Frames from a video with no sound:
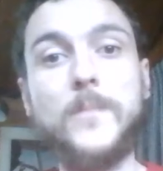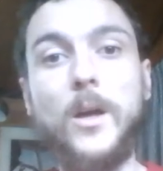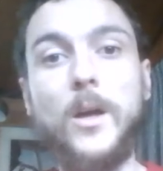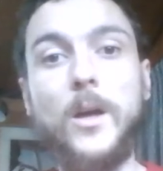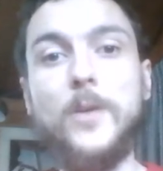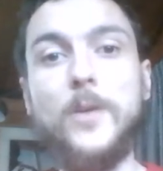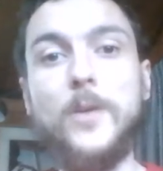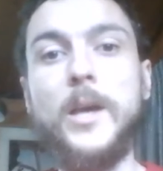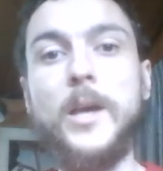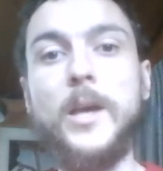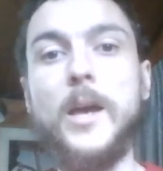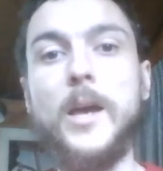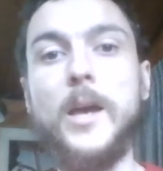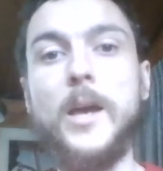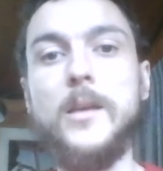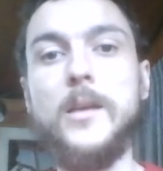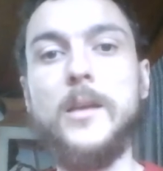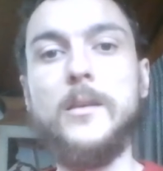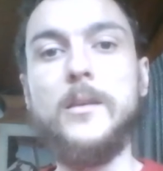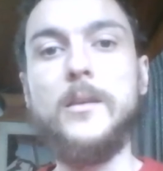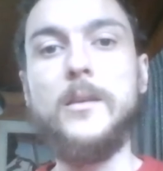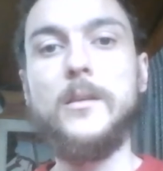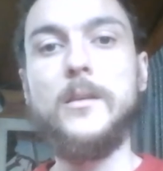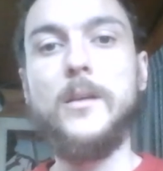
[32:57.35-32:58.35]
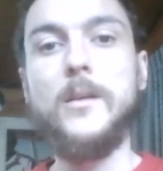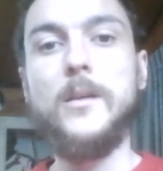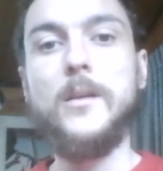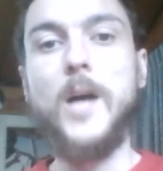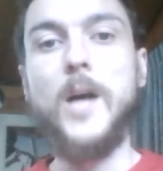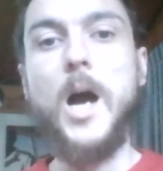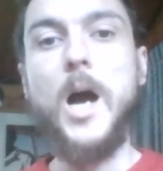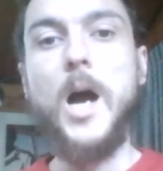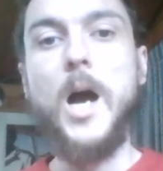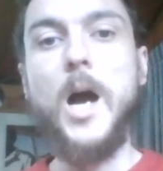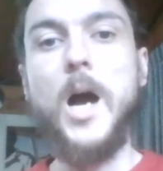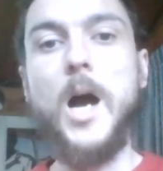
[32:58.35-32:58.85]
Okay,
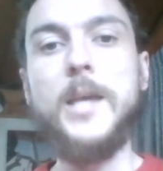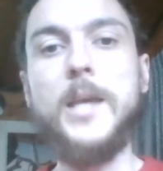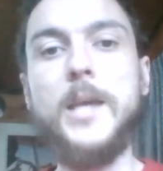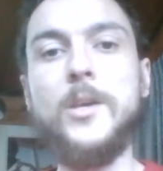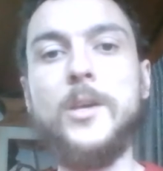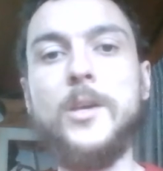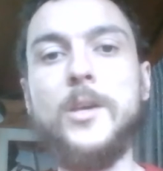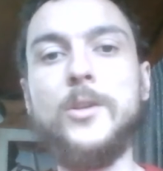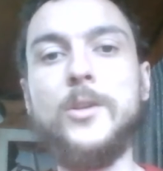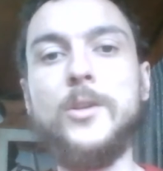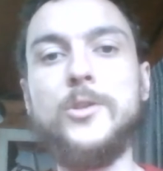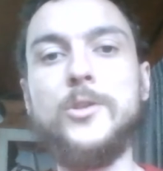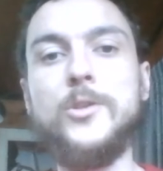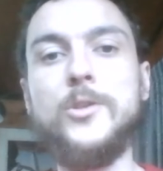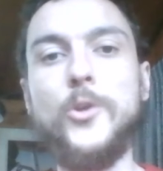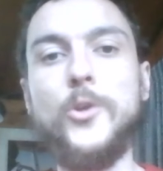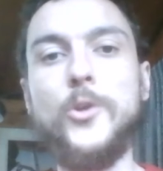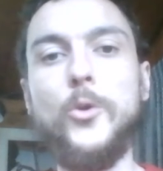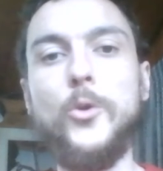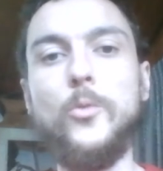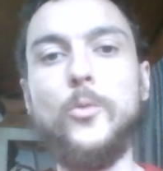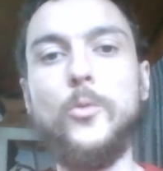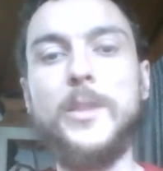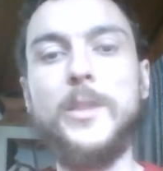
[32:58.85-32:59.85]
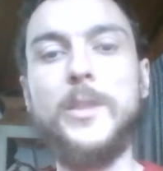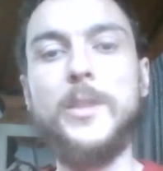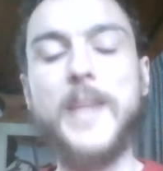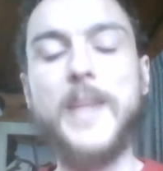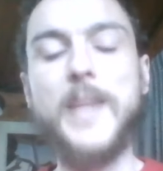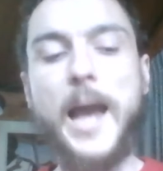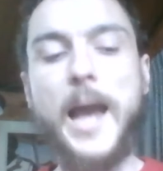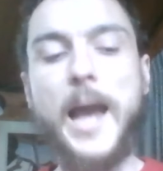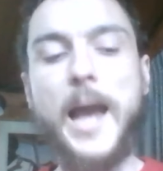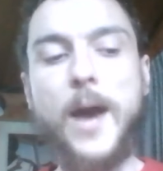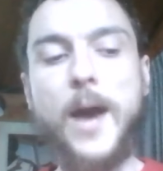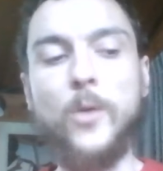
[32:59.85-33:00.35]
I could do
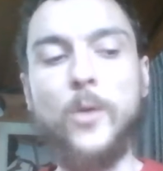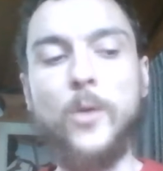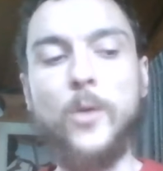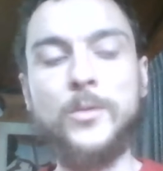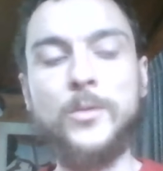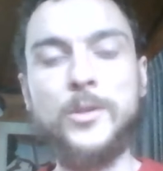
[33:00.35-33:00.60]
without.